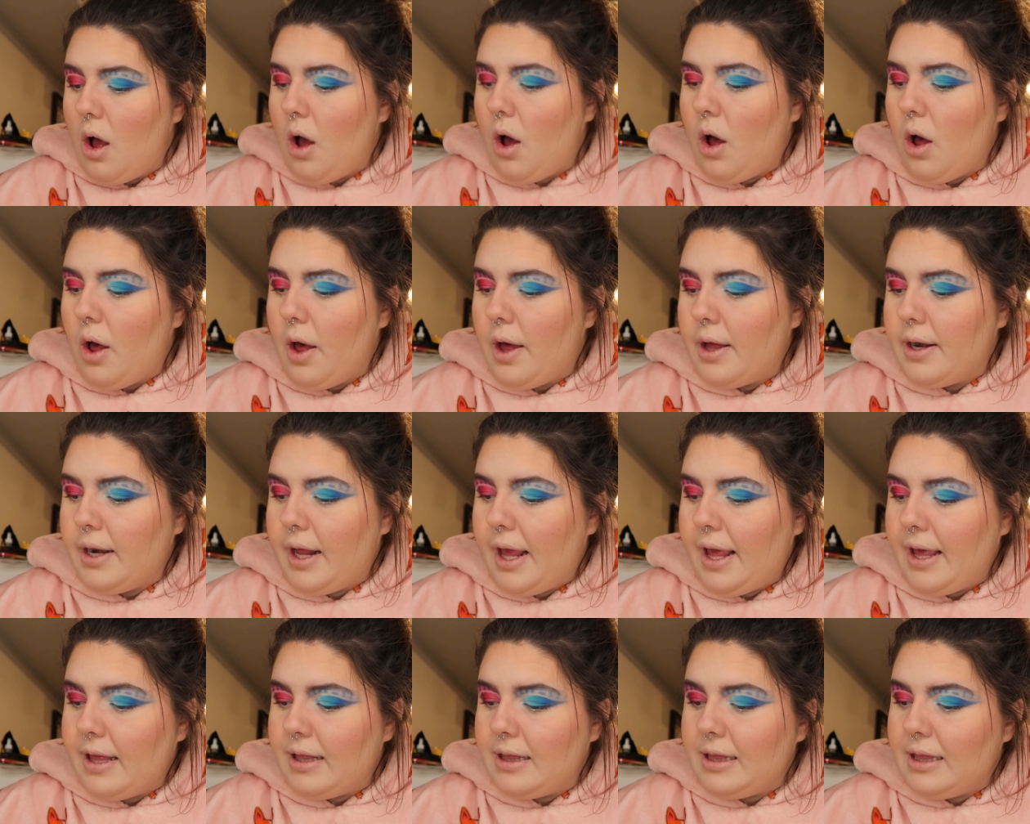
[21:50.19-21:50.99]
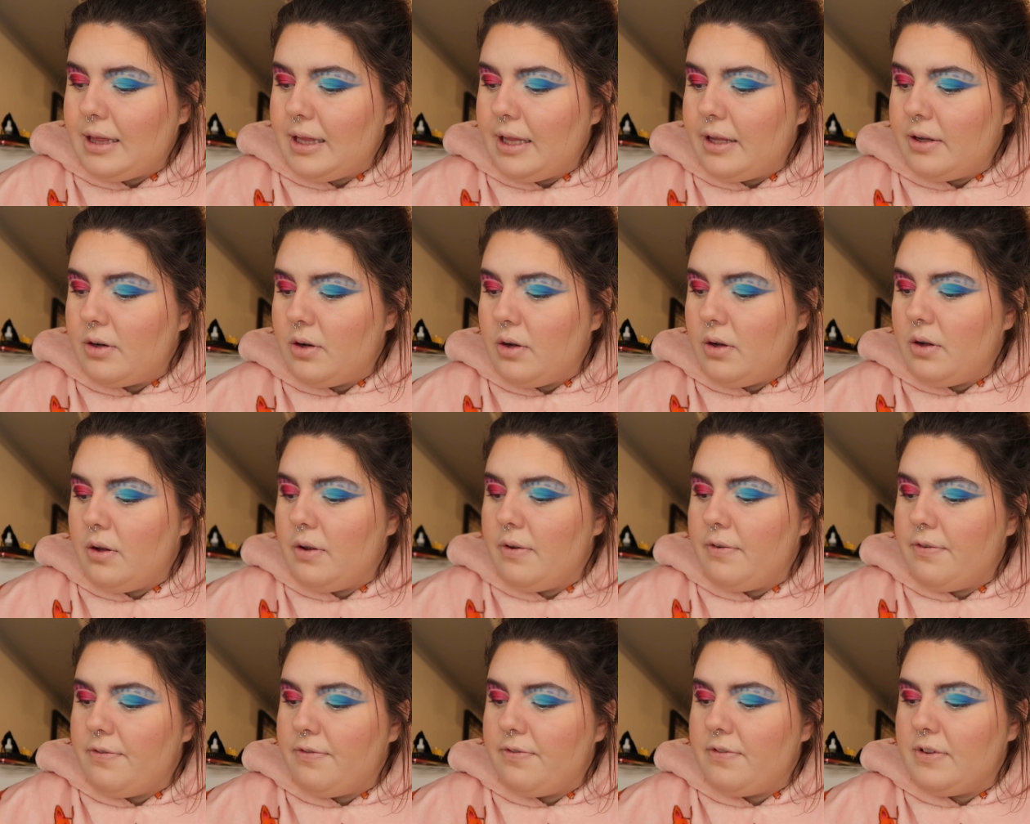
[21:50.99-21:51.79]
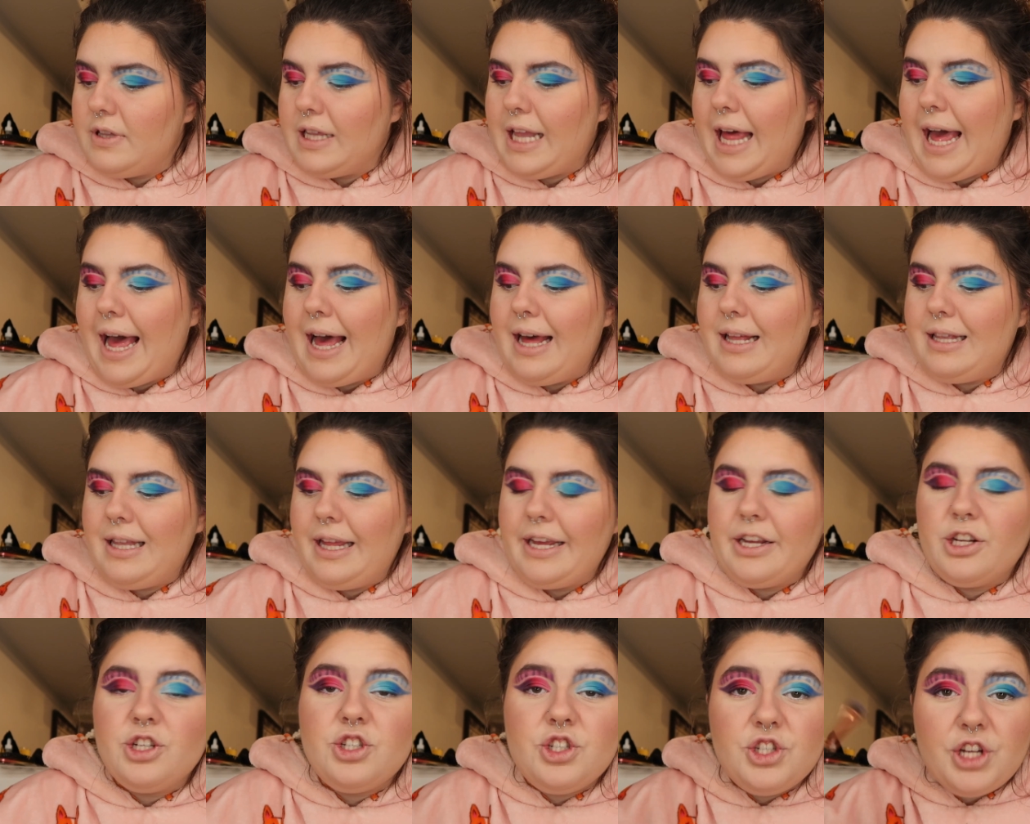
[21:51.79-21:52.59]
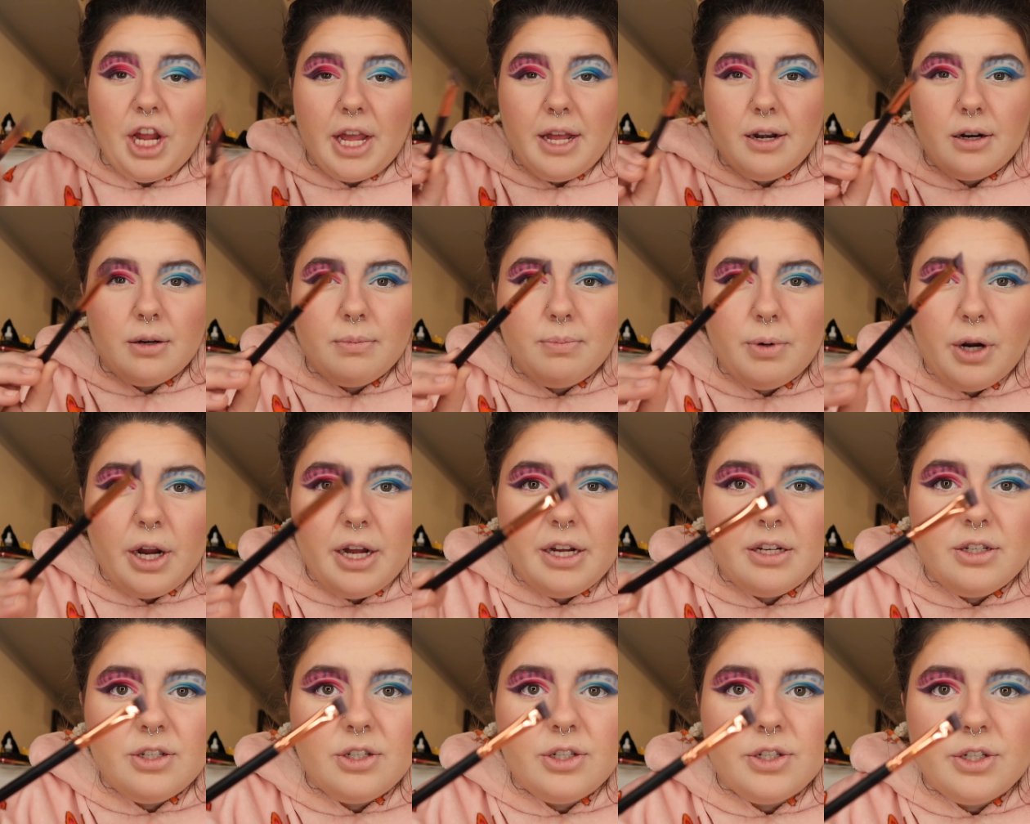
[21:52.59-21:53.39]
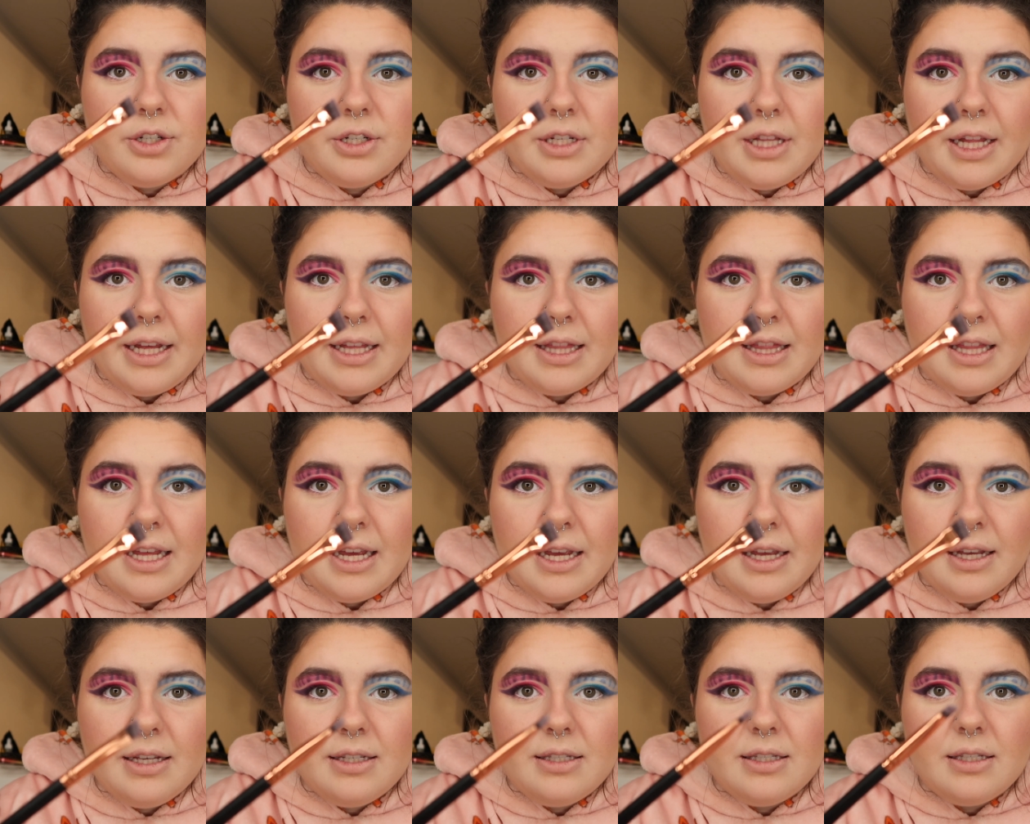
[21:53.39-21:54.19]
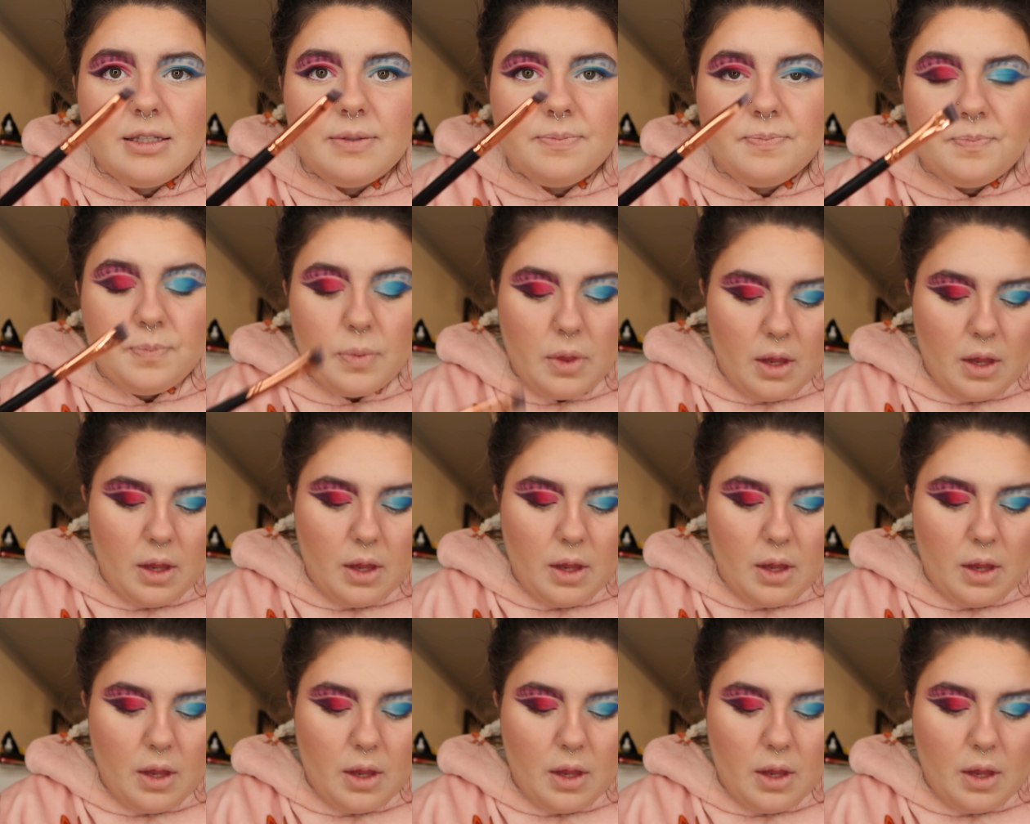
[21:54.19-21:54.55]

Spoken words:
on a little flat like shader brush like this.